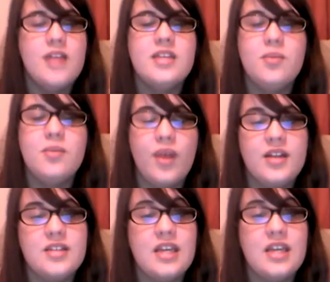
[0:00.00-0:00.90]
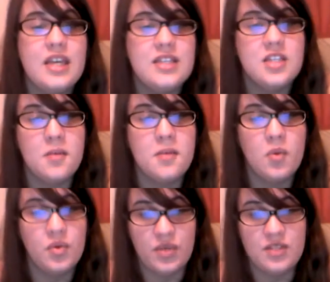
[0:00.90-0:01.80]
Teen pregnancy is the
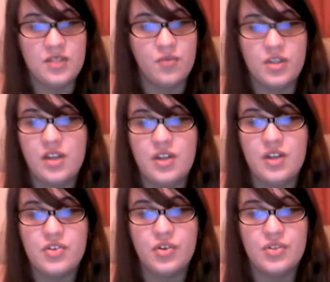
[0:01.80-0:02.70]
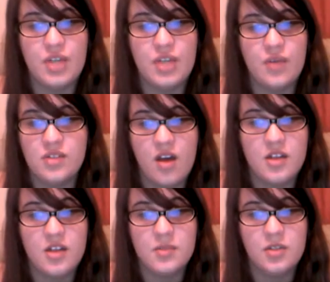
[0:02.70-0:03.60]
#1 reason for teenage girls to go into the
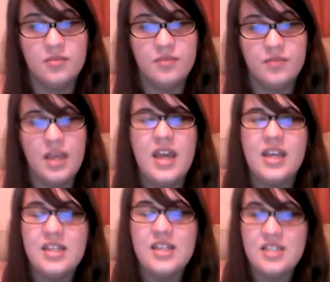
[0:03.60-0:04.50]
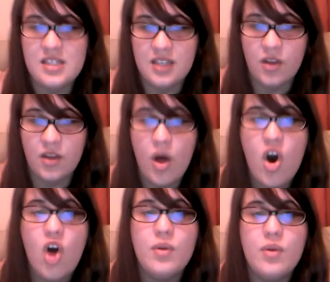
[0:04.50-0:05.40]
hospital. In detail,
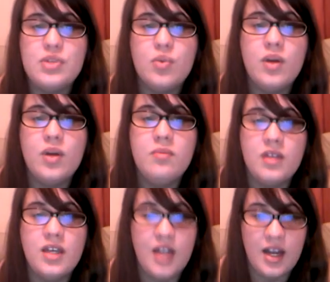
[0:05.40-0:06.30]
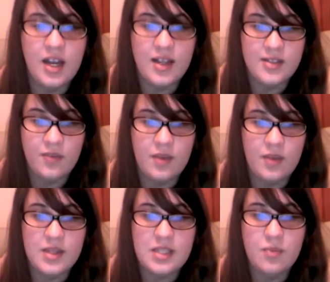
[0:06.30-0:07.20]
almost 1 million adolescent
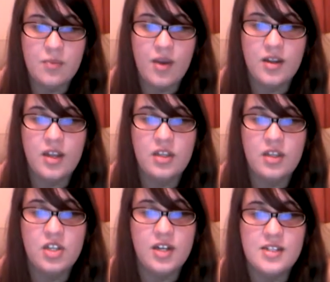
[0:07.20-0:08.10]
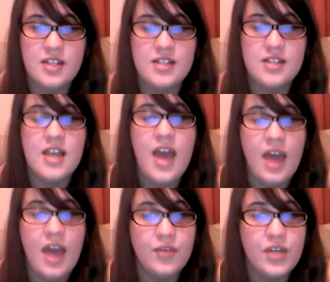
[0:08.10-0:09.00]
females get pregnant in the United States
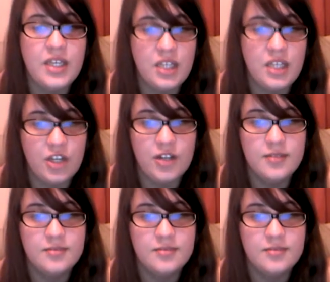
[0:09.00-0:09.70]
every year.